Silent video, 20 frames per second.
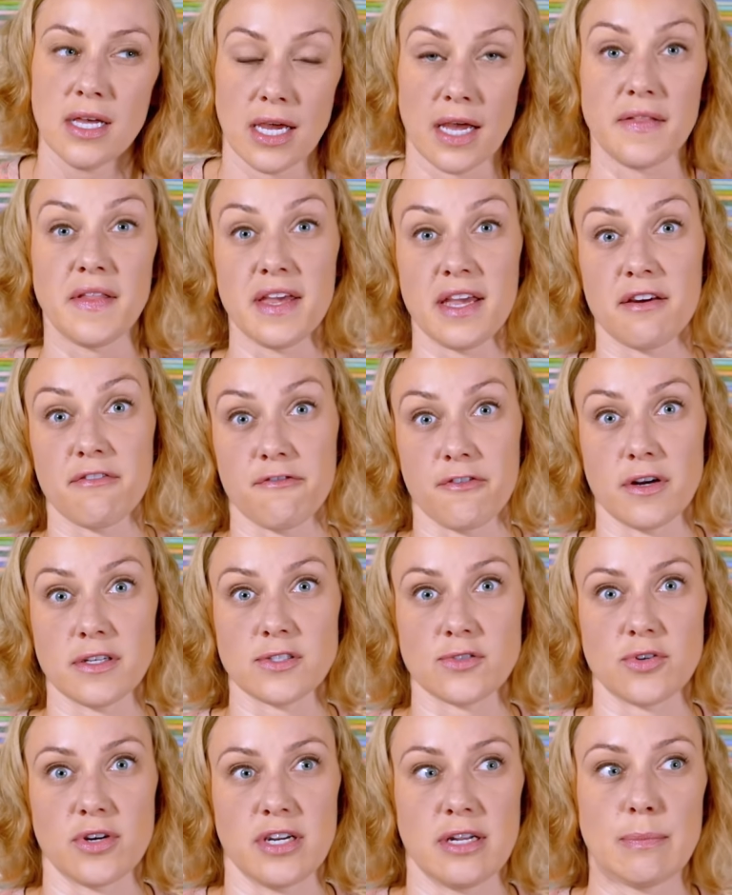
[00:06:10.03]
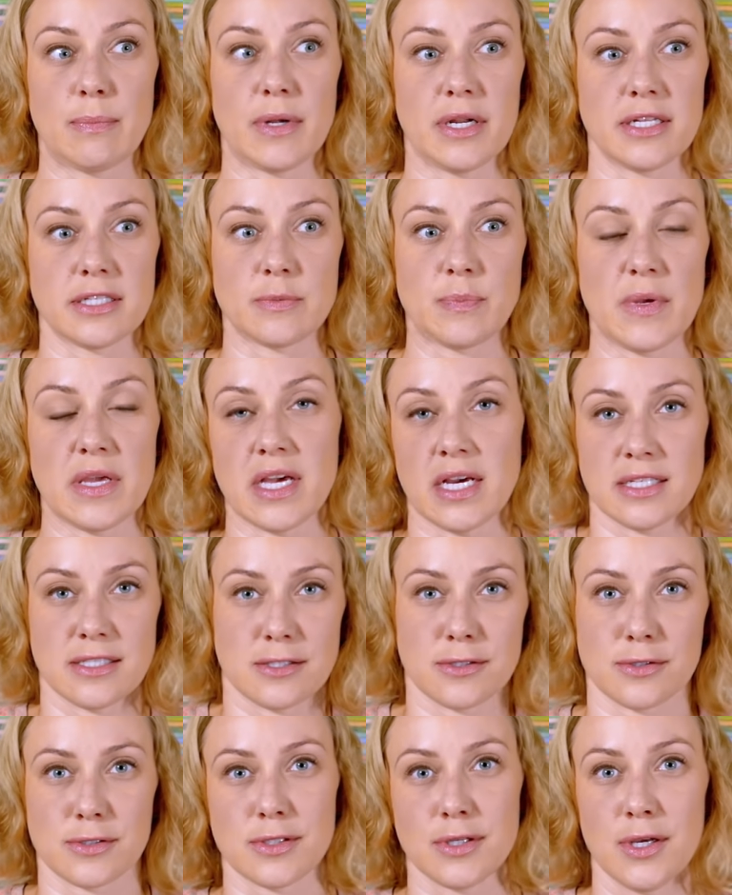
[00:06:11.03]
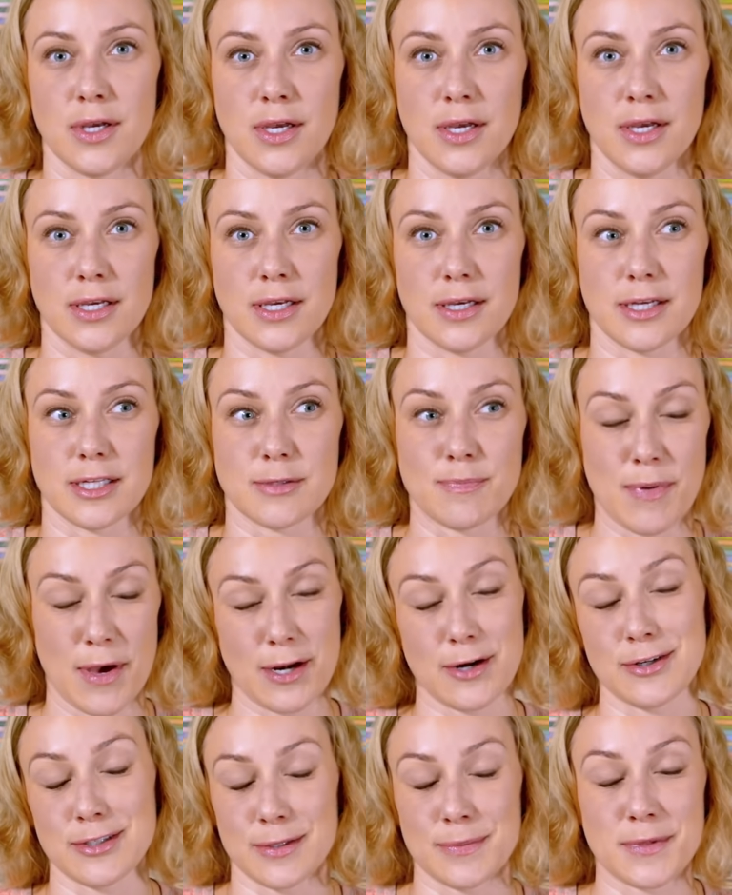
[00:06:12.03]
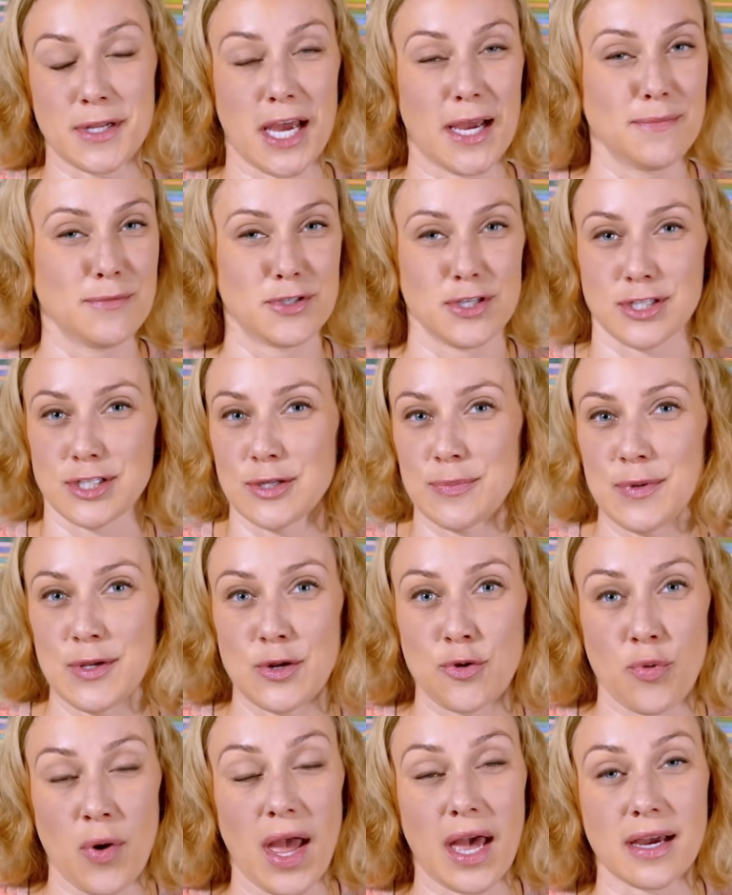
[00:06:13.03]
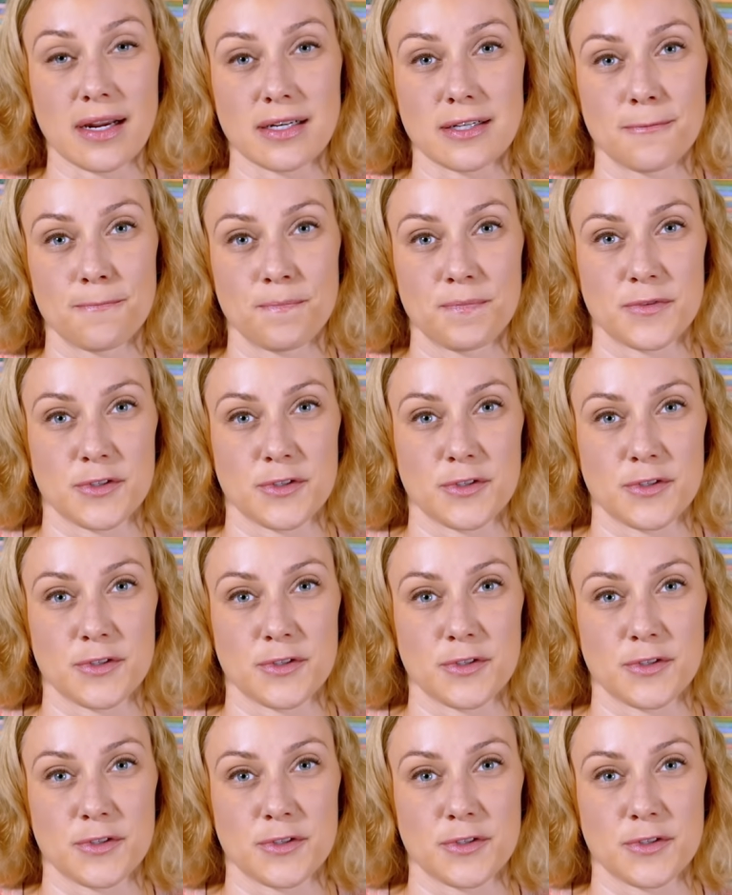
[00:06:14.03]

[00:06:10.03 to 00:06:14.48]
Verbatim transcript: And they get frustrated, but it's because there's, it's better sometimes just to be direct.